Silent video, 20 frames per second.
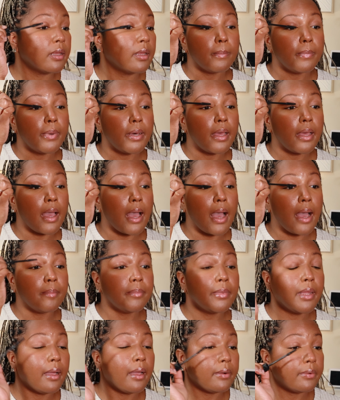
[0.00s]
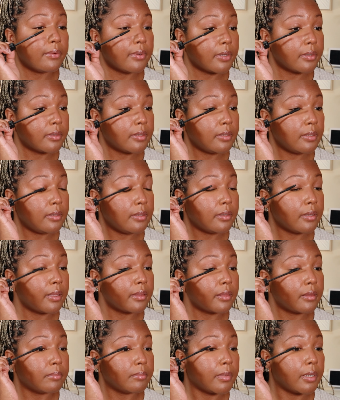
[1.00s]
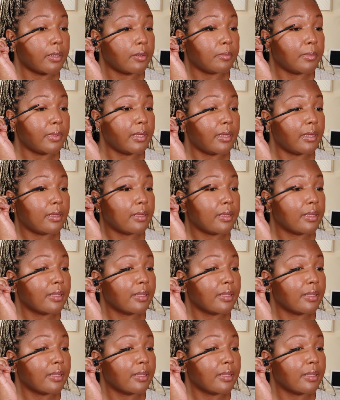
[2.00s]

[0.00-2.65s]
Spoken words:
But I'm not working at the moment,